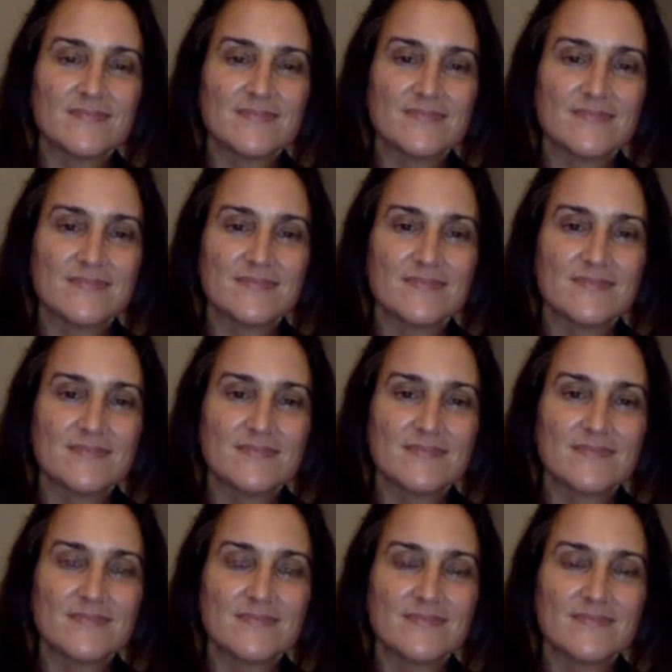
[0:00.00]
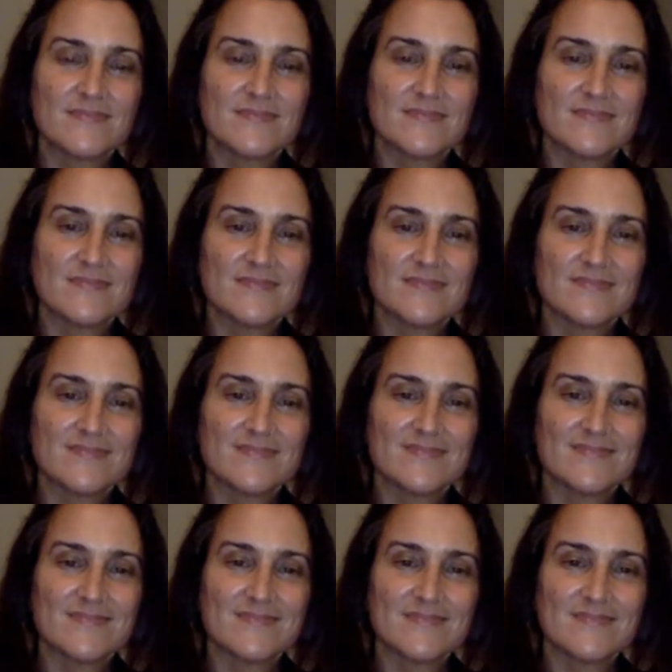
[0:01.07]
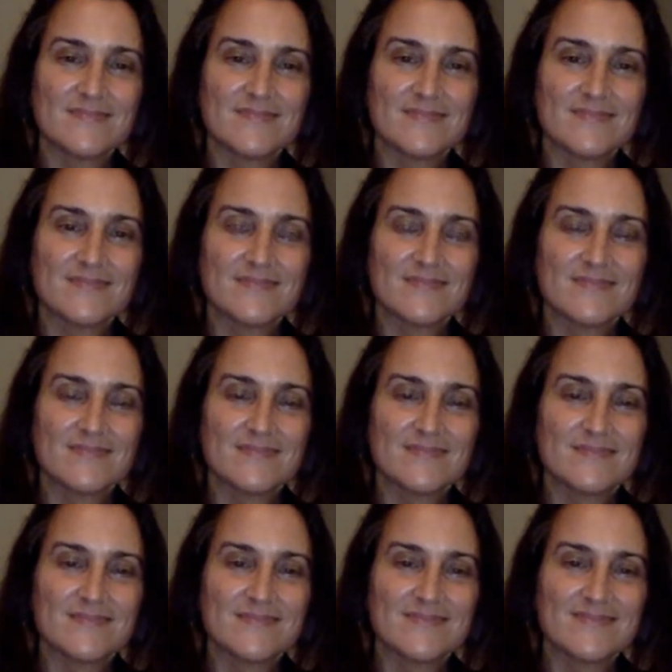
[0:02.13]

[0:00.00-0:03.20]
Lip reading: (not speaking)